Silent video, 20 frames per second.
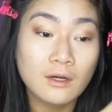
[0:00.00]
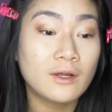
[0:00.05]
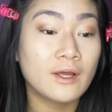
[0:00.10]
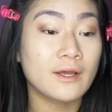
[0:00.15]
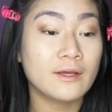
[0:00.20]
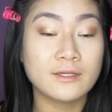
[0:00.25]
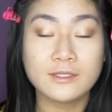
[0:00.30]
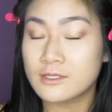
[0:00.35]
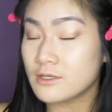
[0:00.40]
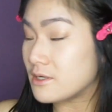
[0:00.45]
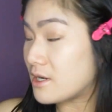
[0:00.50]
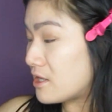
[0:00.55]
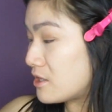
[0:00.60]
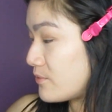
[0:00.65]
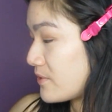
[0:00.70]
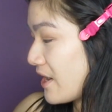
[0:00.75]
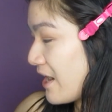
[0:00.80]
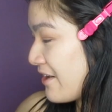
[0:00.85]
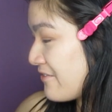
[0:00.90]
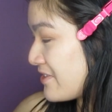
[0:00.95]
Okay, so now
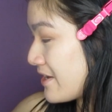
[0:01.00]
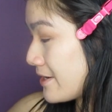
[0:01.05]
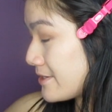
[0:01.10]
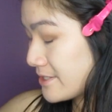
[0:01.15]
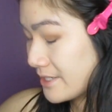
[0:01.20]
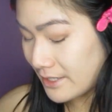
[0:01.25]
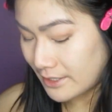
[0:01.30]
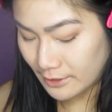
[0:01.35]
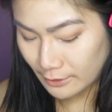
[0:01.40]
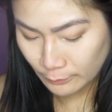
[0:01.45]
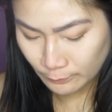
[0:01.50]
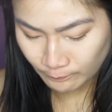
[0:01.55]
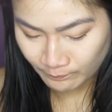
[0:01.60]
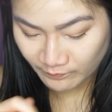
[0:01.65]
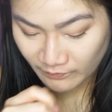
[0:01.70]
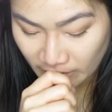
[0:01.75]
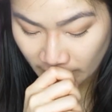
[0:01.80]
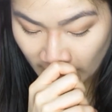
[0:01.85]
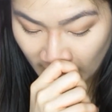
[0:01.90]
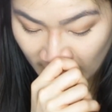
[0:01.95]
that we have that down,
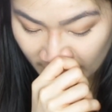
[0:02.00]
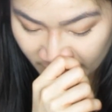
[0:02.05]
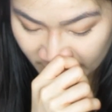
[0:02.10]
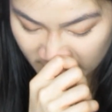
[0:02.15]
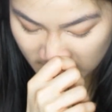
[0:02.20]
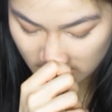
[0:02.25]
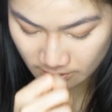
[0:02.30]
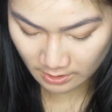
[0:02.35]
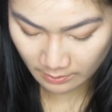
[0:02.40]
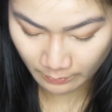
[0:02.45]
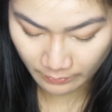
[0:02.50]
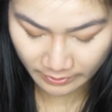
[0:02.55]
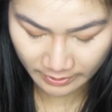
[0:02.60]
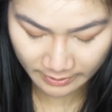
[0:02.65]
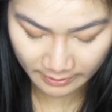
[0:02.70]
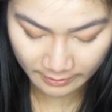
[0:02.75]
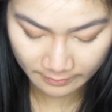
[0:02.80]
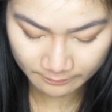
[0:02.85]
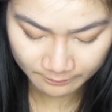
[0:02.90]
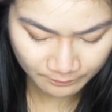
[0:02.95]
we don't have a
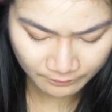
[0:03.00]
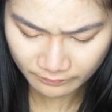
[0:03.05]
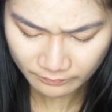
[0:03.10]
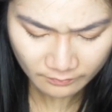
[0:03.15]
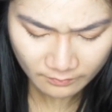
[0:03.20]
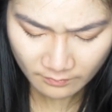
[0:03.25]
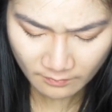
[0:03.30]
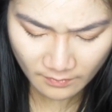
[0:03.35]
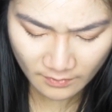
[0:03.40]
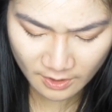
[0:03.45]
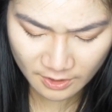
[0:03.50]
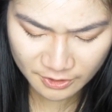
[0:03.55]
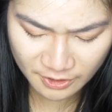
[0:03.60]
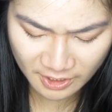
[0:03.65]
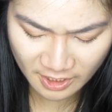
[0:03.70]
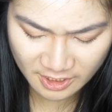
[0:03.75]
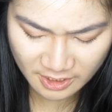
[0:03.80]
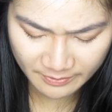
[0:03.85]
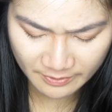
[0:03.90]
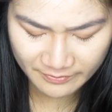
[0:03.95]
shimmery,
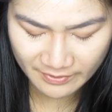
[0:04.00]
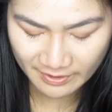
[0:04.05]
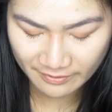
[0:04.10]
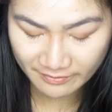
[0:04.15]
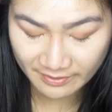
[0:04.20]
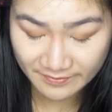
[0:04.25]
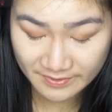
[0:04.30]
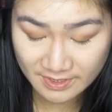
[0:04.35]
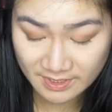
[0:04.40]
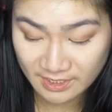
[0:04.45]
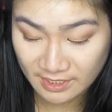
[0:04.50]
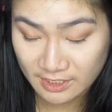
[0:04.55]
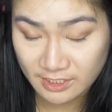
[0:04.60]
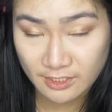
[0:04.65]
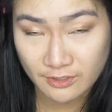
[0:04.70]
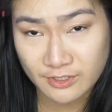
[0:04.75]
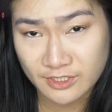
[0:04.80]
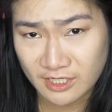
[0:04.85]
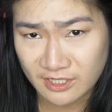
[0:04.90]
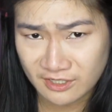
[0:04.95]
so not shimmery, we don't have a skin
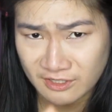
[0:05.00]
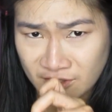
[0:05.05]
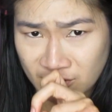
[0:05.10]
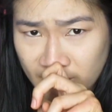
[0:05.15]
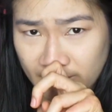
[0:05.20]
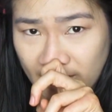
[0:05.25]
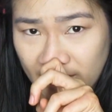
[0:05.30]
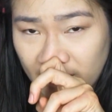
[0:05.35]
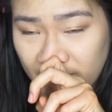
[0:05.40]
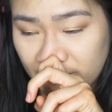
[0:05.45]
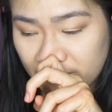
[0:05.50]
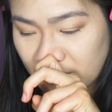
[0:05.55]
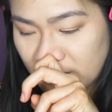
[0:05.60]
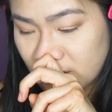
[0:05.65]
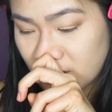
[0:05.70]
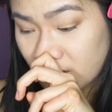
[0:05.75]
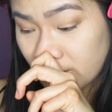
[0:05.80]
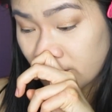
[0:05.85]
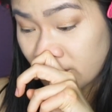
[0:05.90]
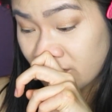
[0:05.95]
tone. She's gonna go back in with my
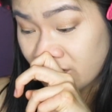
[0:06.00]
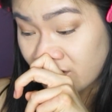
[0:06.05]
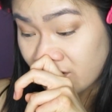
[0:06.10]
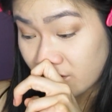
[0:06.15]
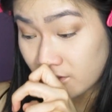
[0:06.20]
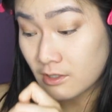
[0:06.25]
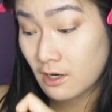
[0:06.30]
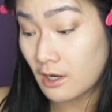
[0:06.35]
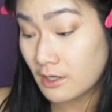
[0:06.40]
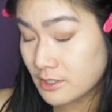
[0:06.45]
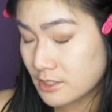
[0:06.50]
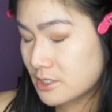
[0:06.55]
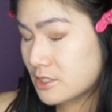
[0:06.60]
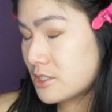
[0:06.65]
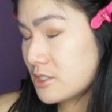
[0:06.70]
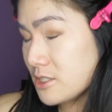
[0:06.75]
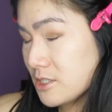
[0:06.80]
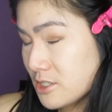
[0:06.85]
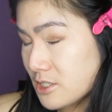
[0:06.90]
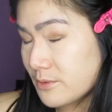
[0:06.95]
shimmer,
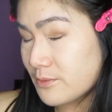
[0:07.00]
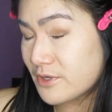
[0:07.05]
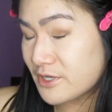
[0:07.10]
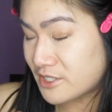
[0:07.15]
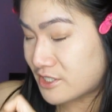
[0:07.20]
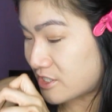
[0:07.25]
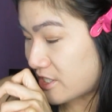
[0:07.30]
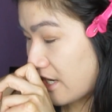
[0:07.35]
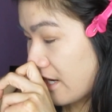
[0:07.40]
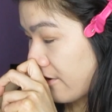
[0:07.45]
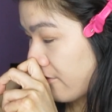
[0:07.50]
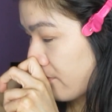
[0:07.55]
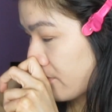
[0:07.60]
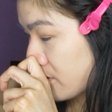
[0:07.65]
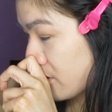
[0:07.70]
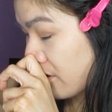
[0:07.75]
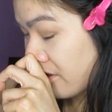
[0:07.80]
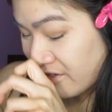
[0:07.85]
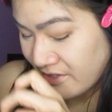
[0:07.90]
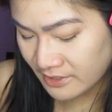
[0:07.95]
non-shimmery shade
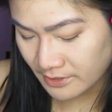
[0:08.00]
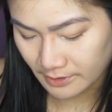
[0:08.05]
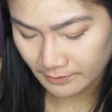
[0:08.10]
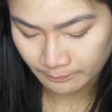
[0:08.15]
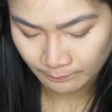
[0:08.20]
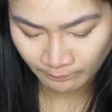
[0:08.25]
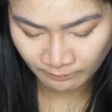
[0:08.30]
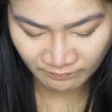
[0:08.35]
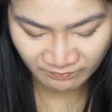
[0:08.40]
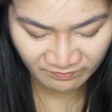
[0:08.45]
from Tarte.